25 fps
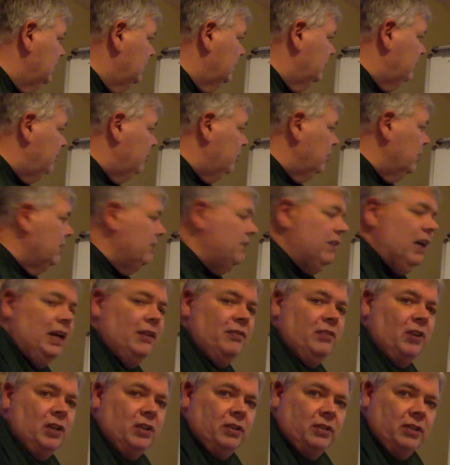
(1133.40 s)

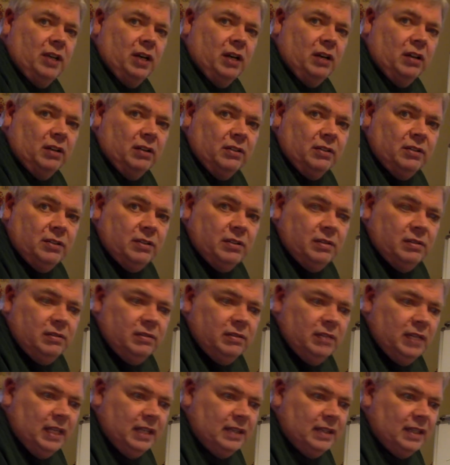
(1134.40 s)
$4,500
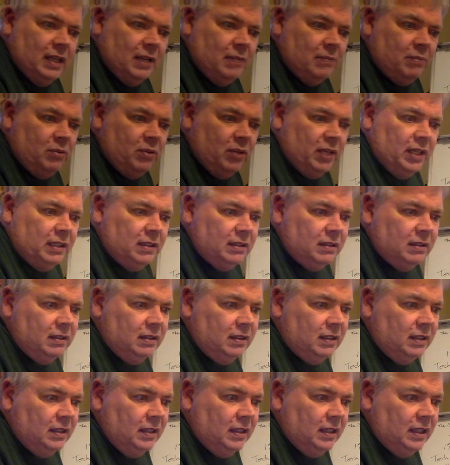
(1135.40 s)
at that point.
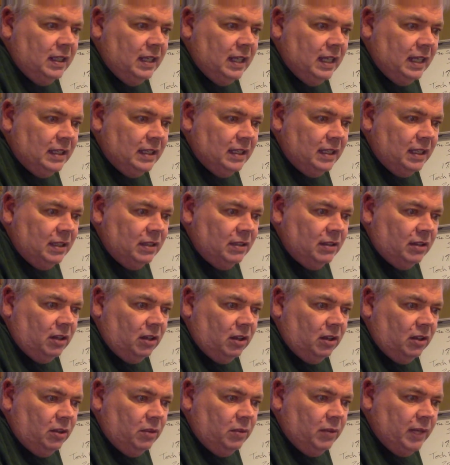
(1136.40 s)
And then
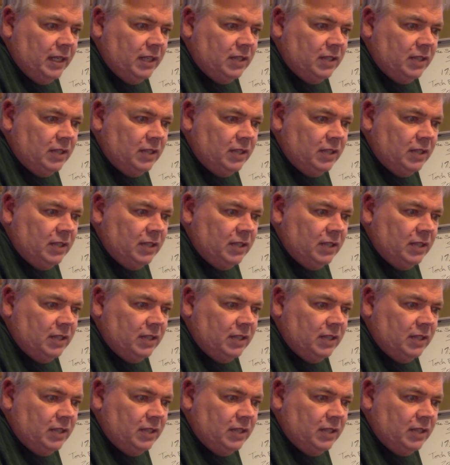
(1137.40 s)
all the way to